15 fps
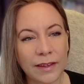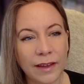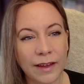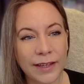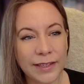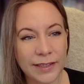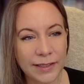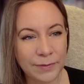
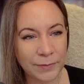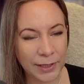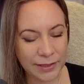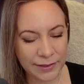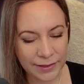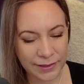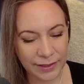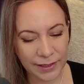I didn't
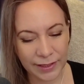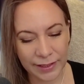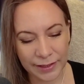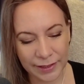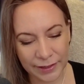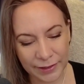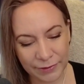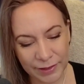mention earlier
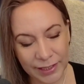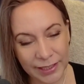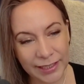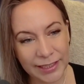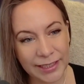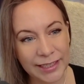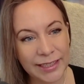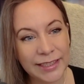that I really
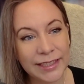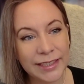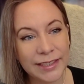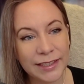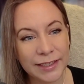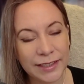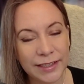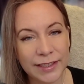needed
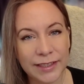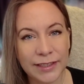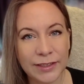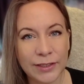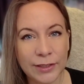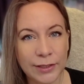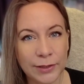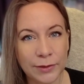
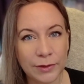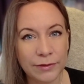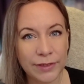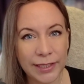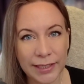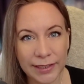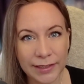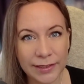to do a
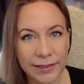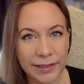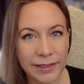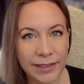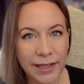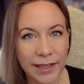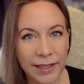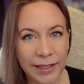read
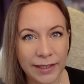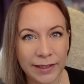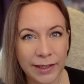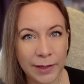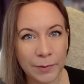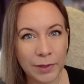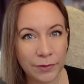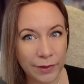today.
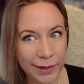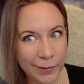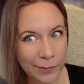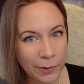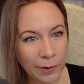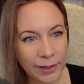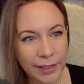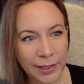I'm in a very
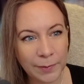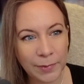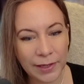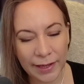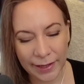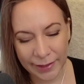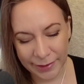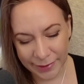wonky
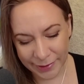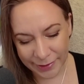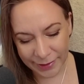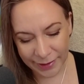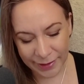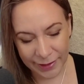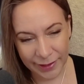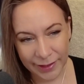place
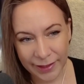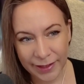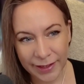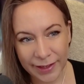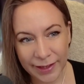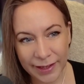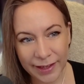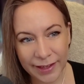
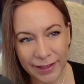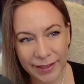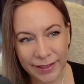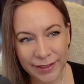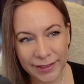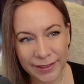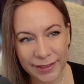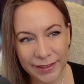
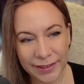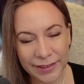and